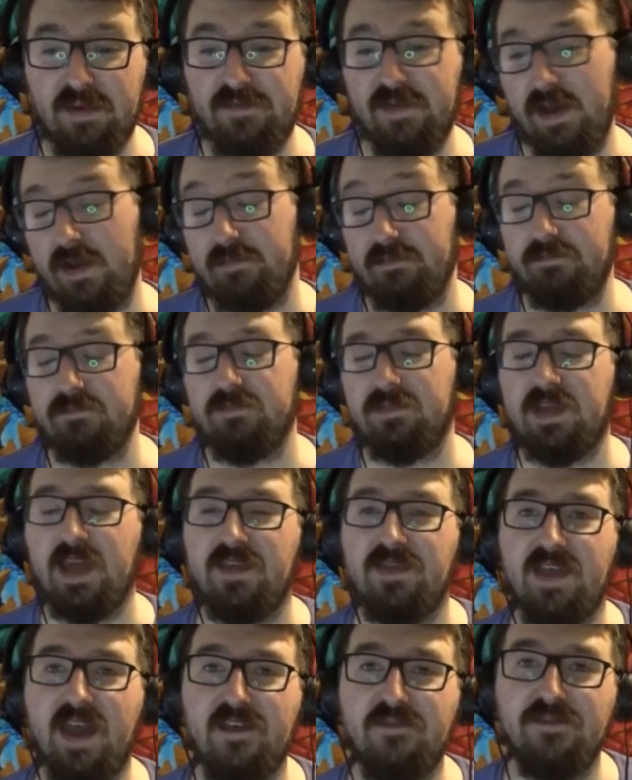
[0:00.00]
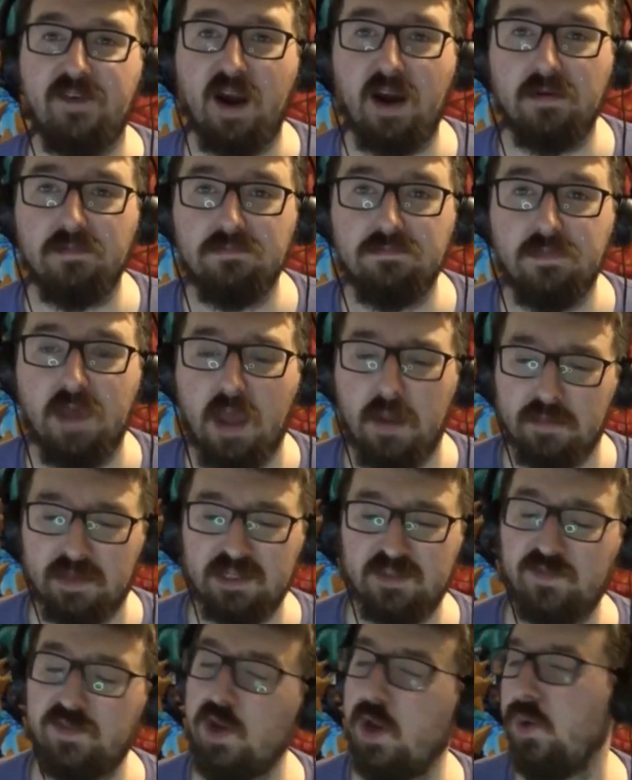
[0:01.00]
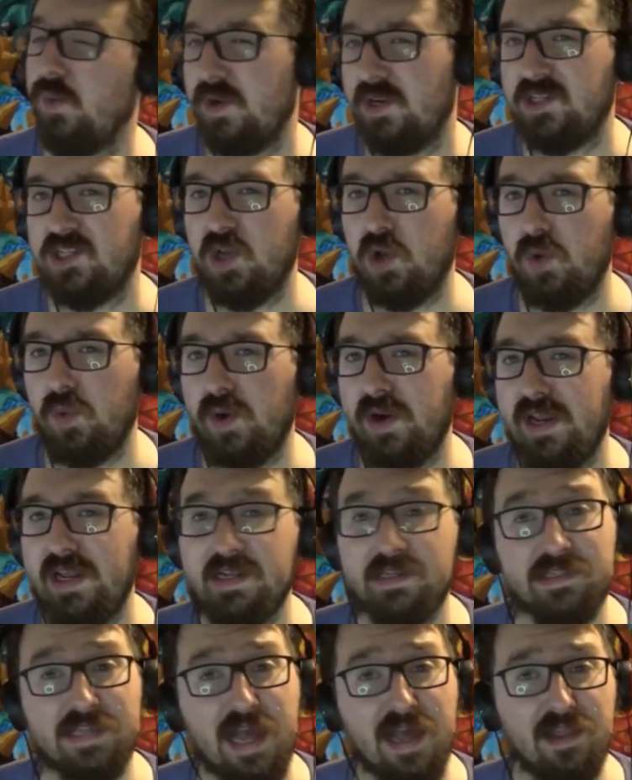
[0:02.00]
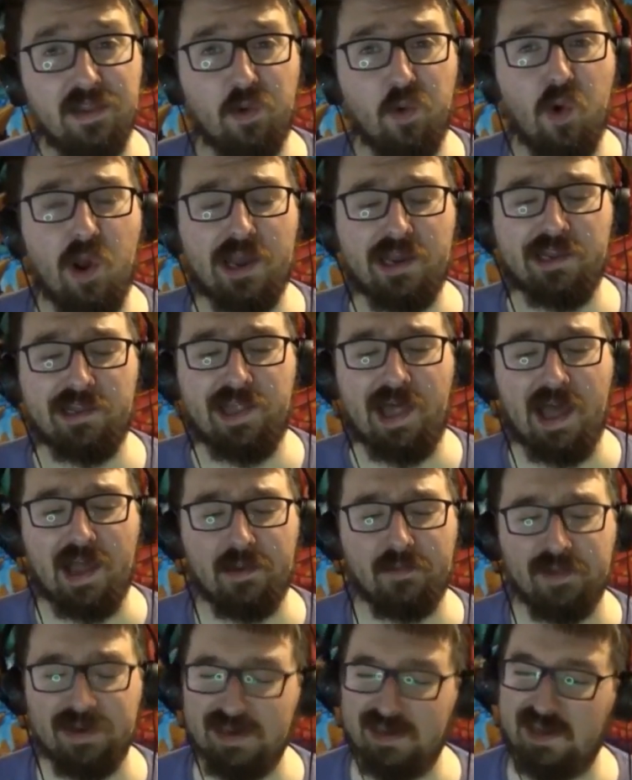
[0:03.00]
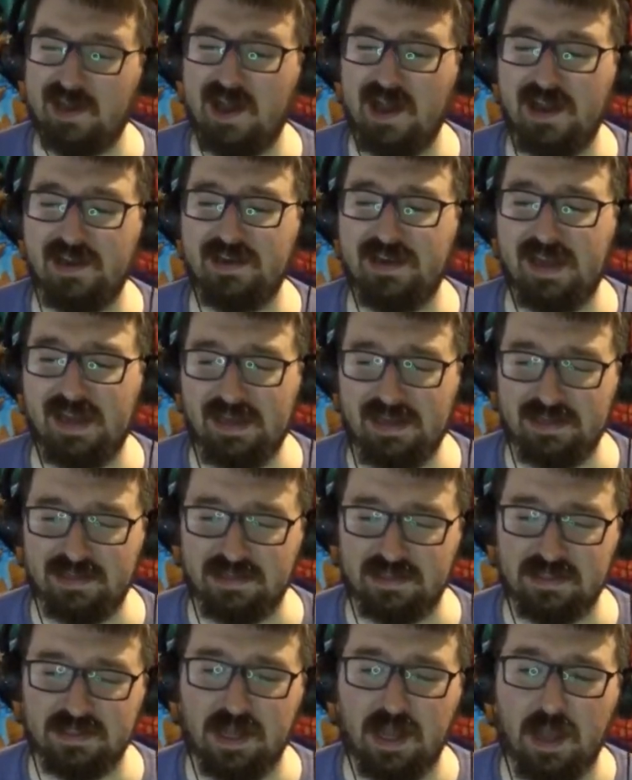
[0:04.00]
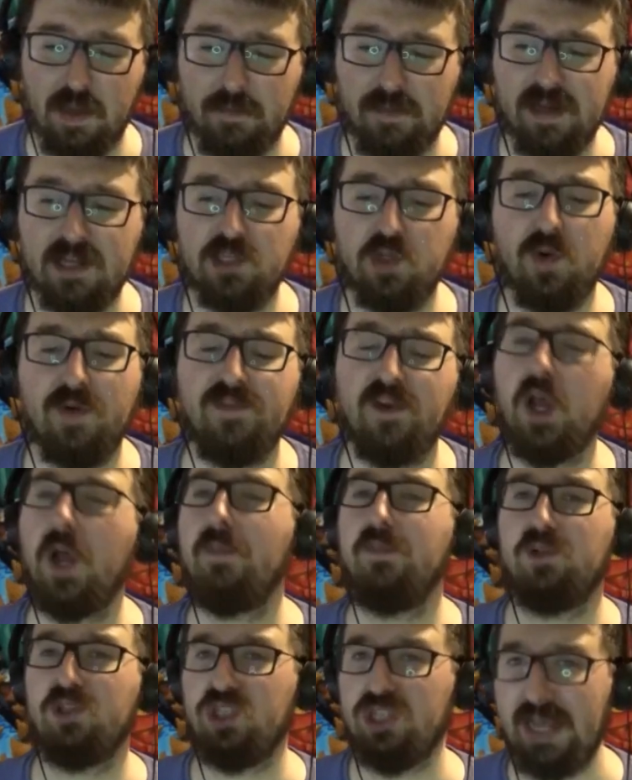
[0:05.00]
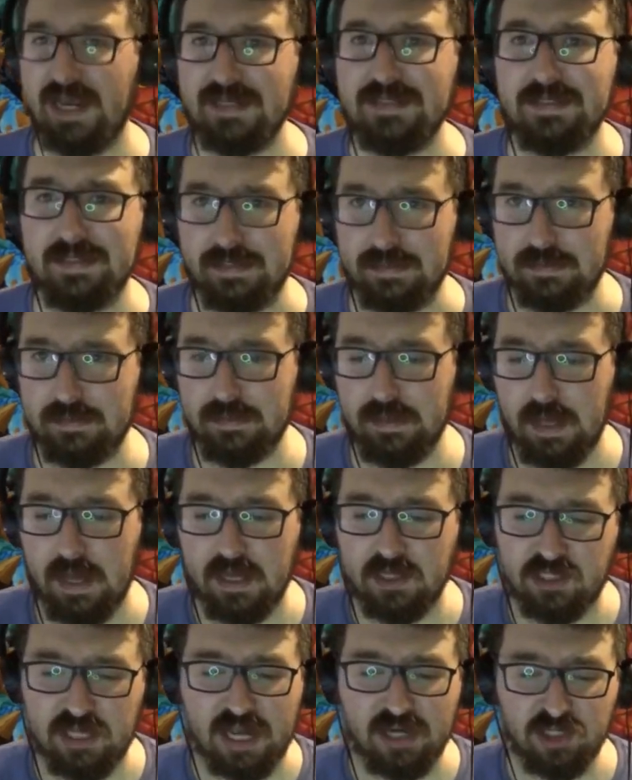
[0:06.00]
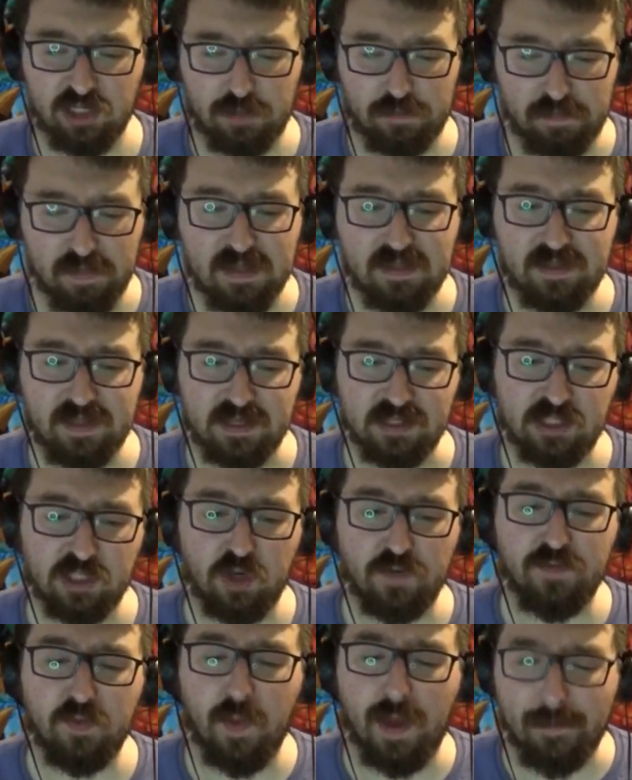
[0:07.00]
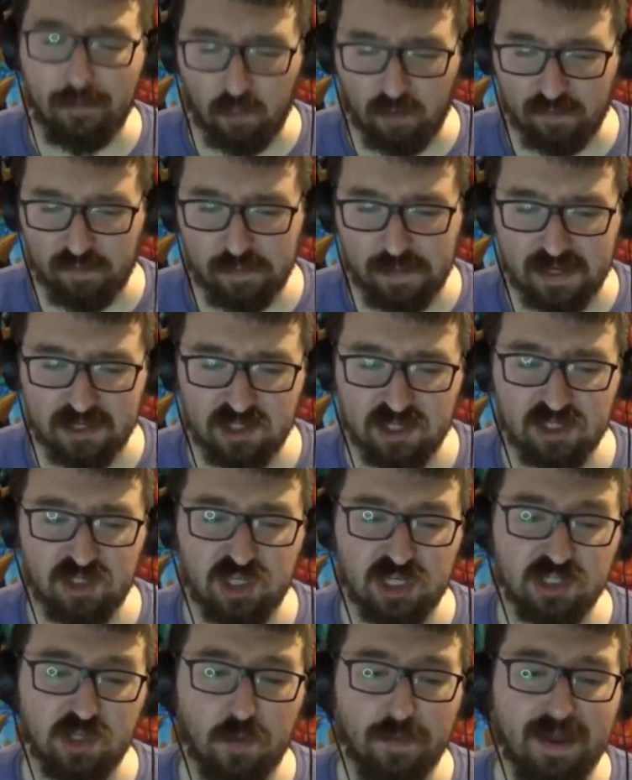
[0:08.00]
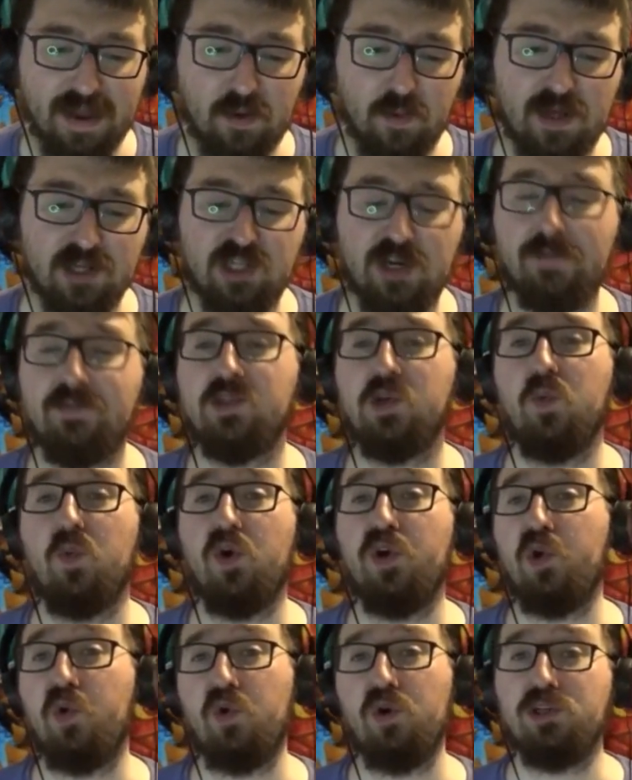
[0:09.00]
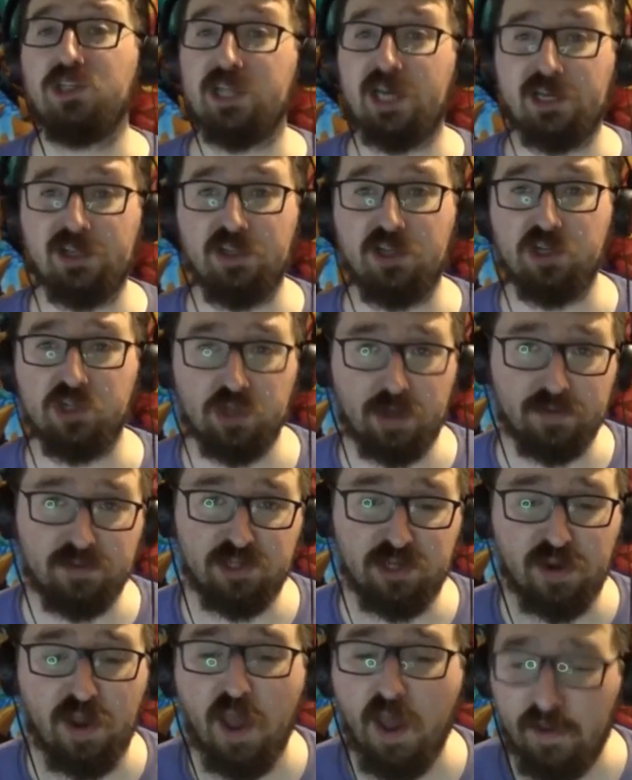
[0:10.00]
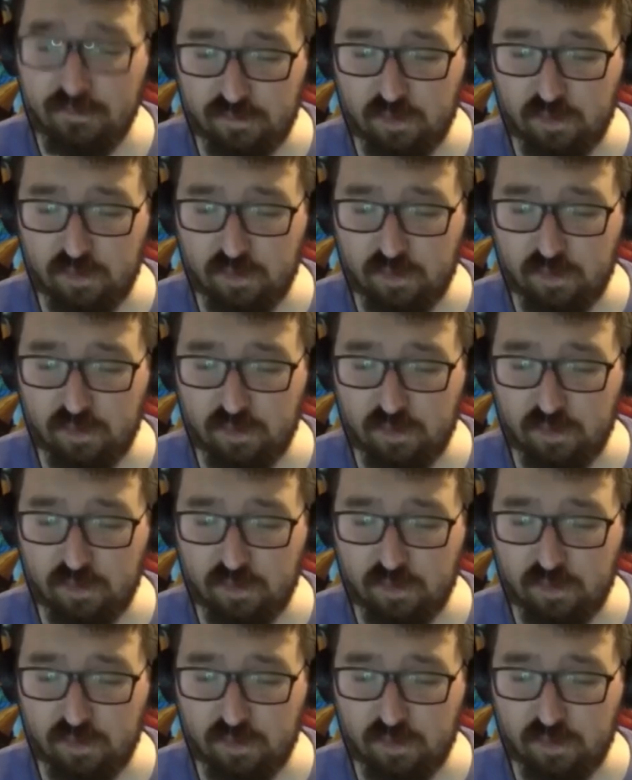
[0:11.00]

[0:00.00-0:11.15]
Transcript: if I get that far. Because if you don't know what a solo run is, it's not quite a lot, but it kinda is. But I do have a couple chances to actually beat this. So if you want more information, it's just going back and watching episode 1 or checking the description